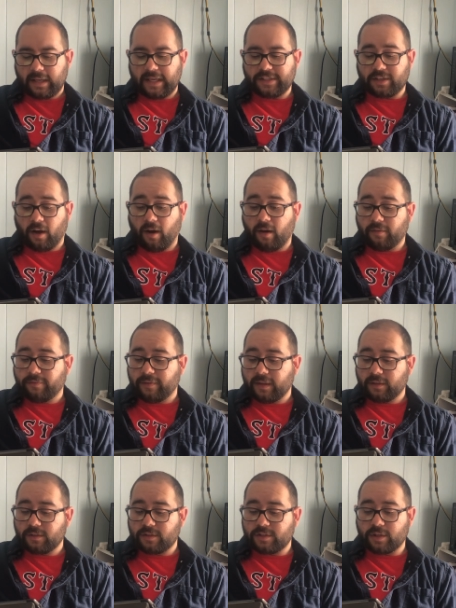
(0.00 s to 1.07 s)
It's all
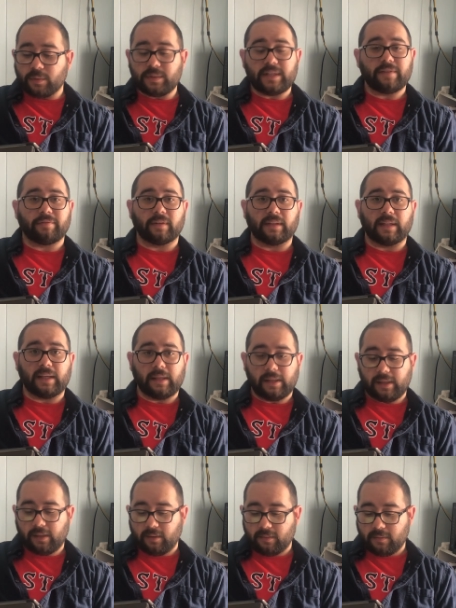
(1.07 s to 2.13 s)
felt so different
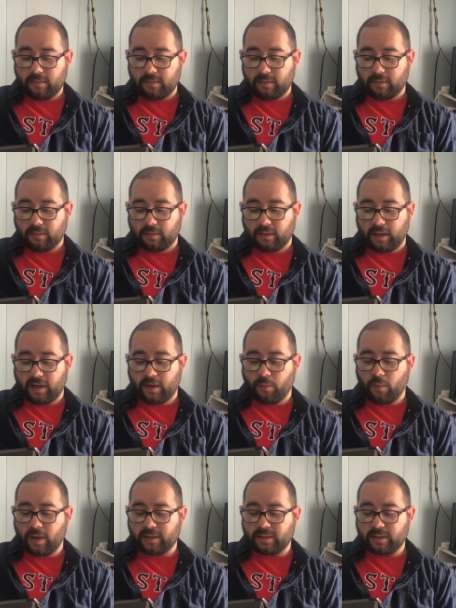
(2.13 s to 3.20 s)
lately, and I
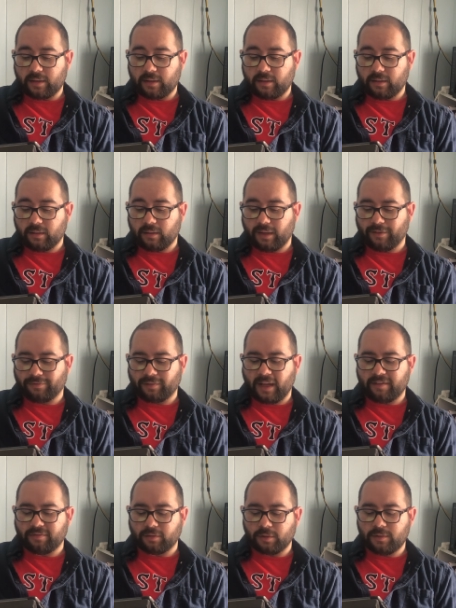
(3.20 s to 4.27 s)
wonder if
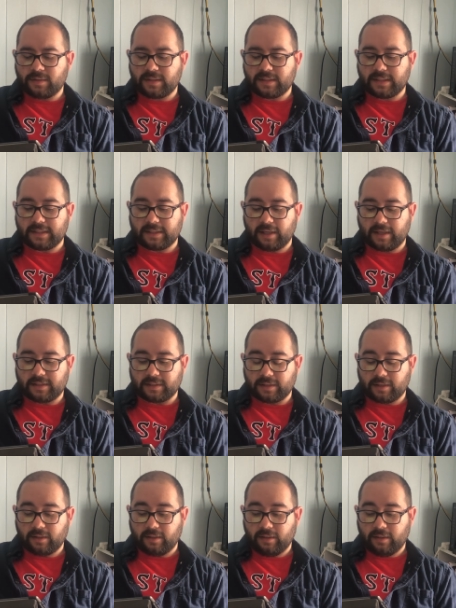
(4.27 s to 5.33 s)
life loses its
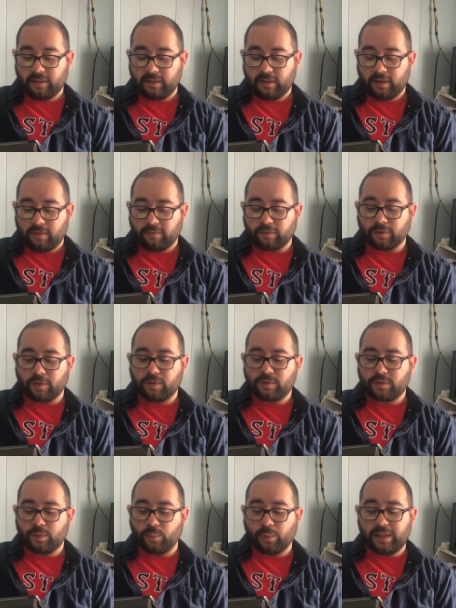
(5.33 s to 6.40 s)
luster. For
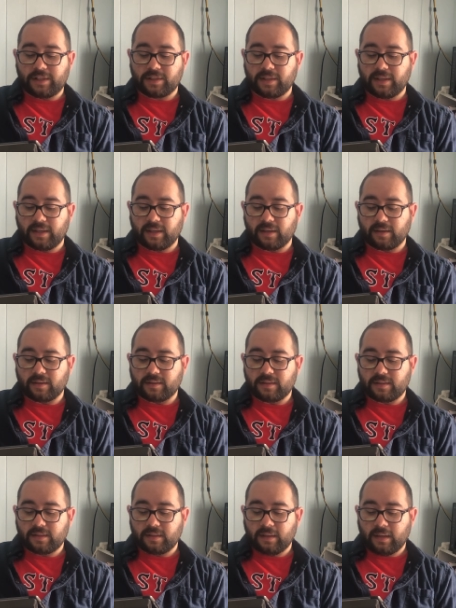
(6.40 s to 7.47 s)
those who reach the
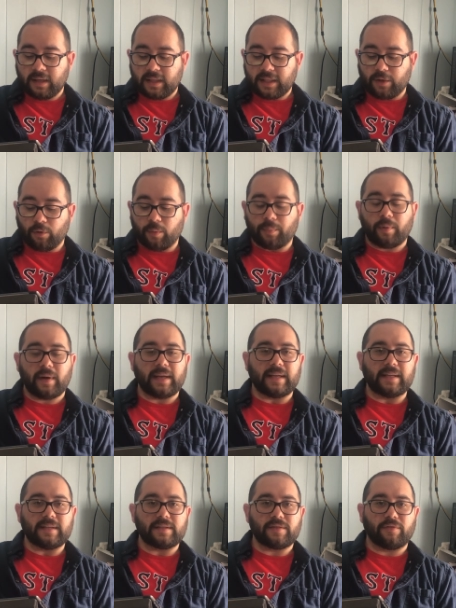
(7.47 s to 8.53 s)
years, they were
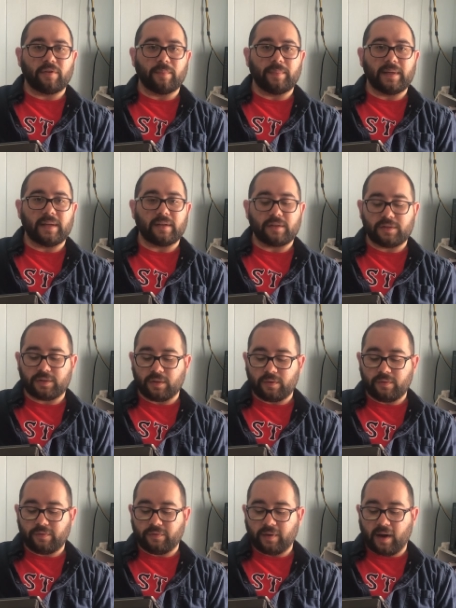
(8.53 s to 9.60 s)
praised for being
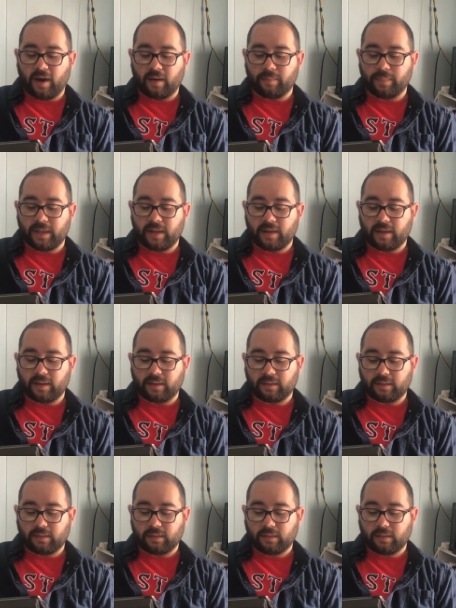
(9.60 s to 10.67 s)
so far beyond.
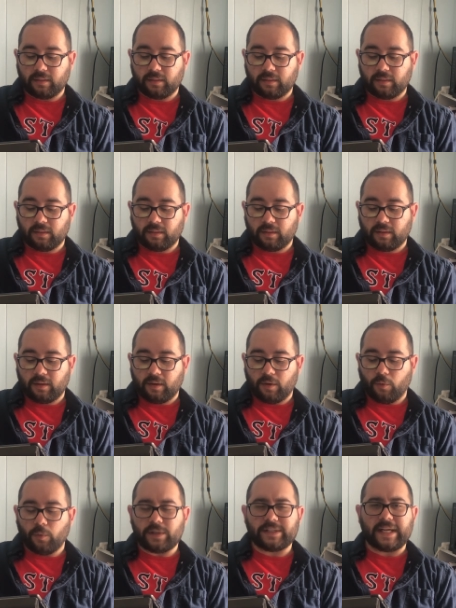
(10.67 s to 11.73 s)

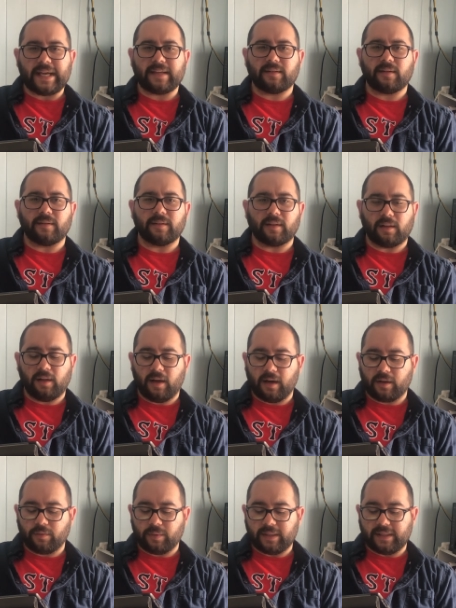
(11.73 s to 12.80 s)
Which hand on the
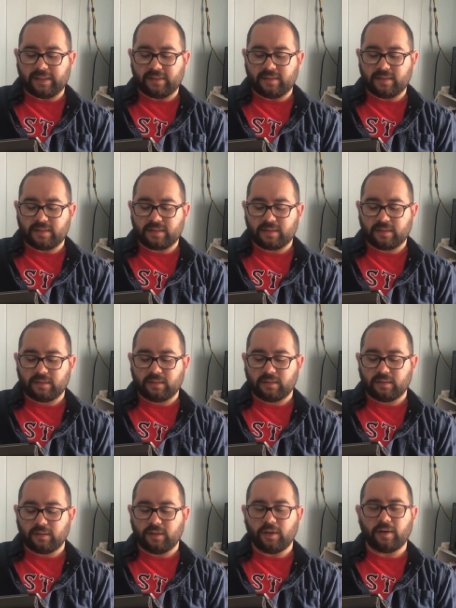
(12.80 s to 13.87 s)
clock reads,
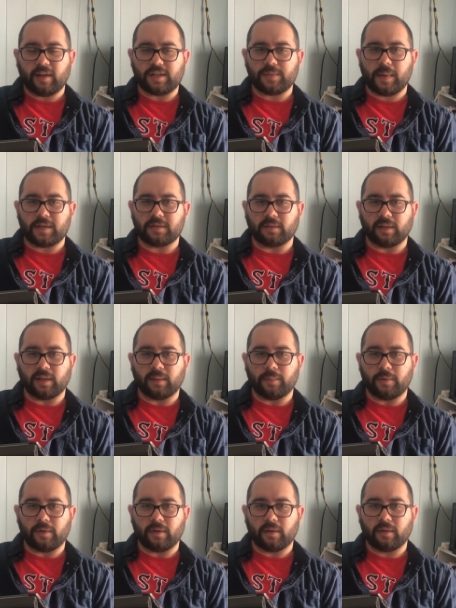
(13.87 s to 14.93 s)
you're not special
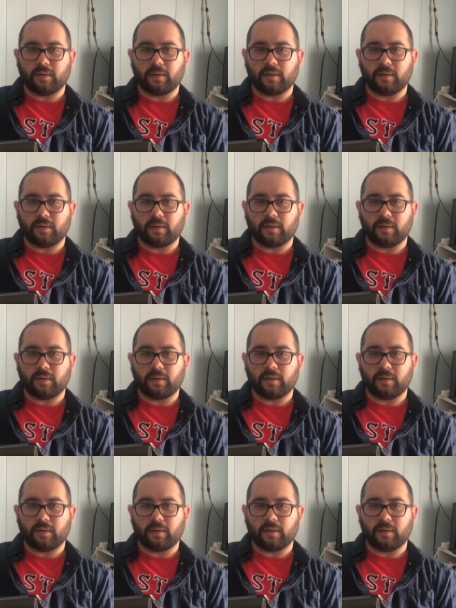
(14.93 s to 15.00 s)
anymore?